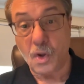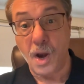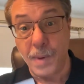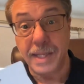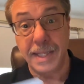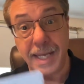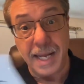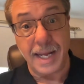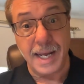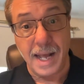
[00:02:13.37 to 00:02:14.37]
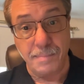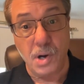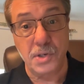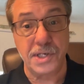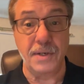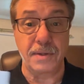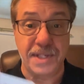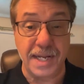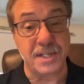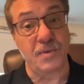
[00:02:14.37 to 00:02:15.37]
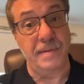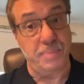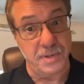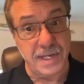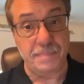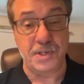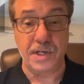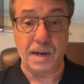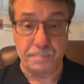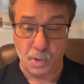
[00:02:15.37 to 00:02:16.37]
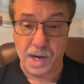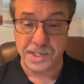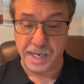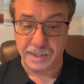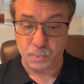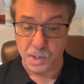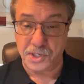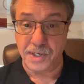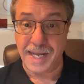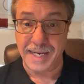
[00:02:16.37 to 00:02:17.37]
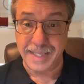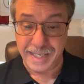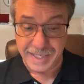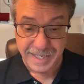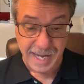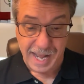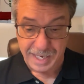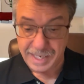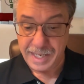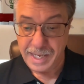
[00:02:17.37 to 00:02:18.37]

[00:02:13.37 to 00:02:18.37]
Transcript: or rather the Emotional Sensory Perception Project, what you get in the deck,